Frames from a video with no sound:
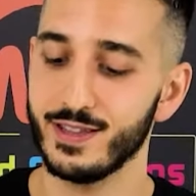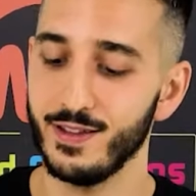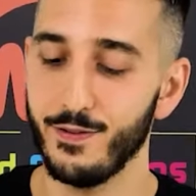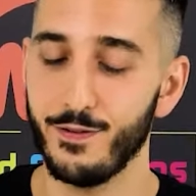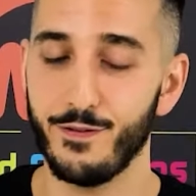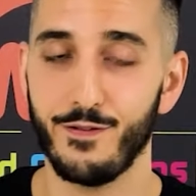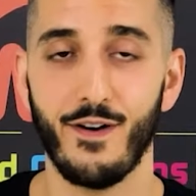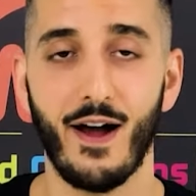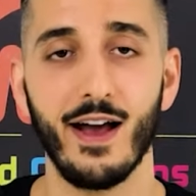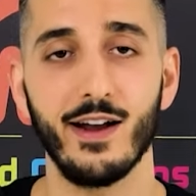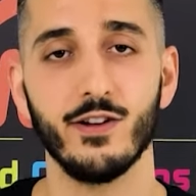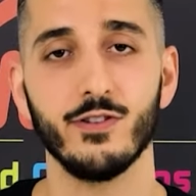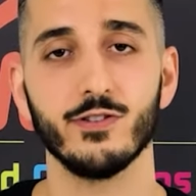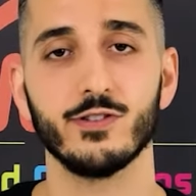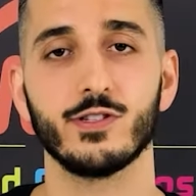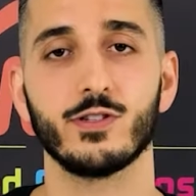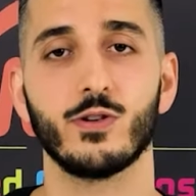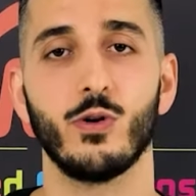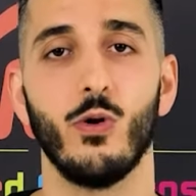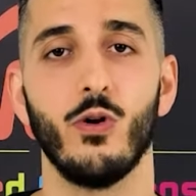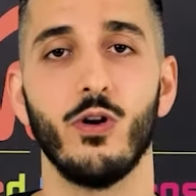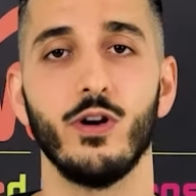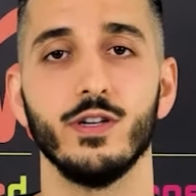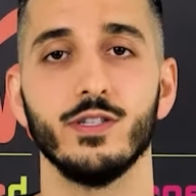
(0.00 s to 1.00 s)
the final
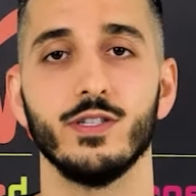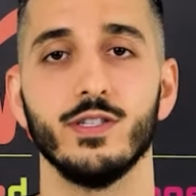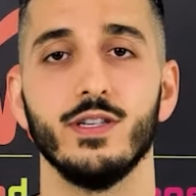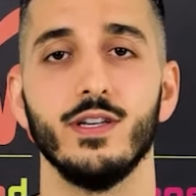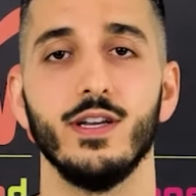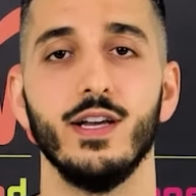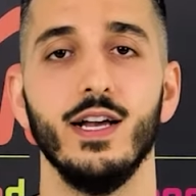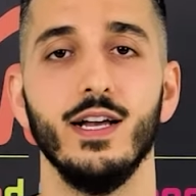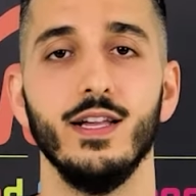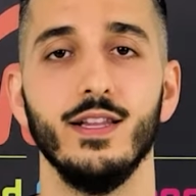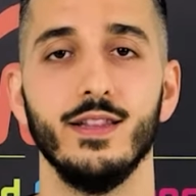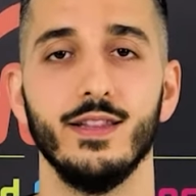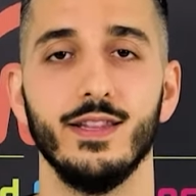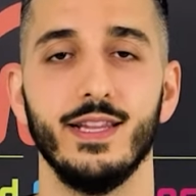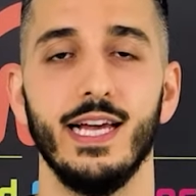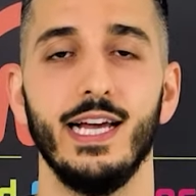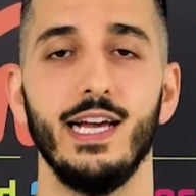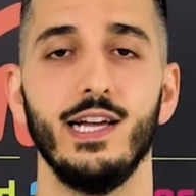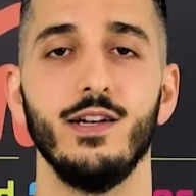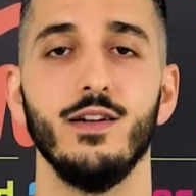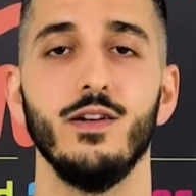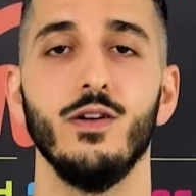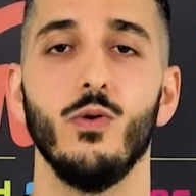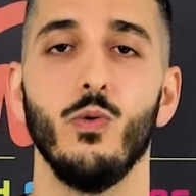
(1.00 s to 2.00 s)
scores and
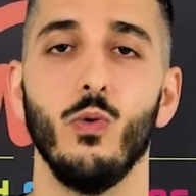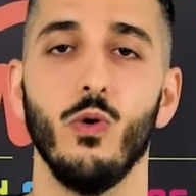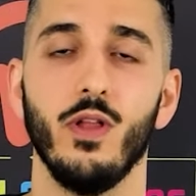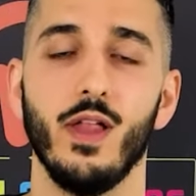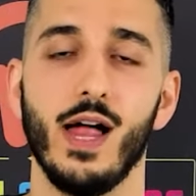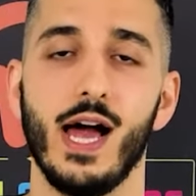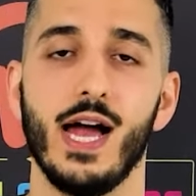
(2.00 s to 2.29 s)
then we'll